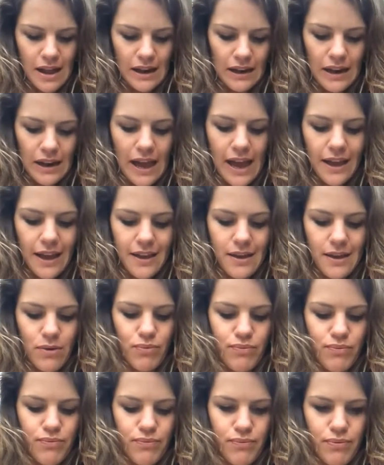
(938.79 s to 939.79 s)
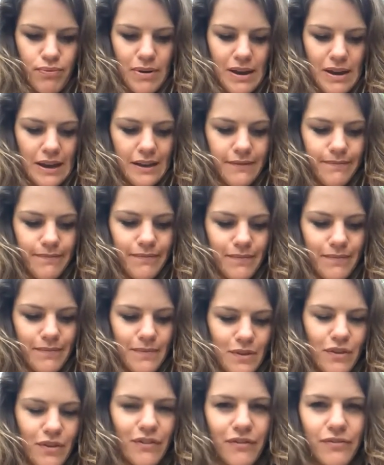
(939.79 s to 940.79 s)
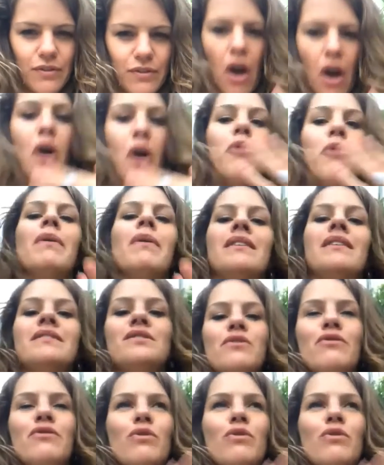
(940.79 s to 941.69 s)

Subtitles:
like to open,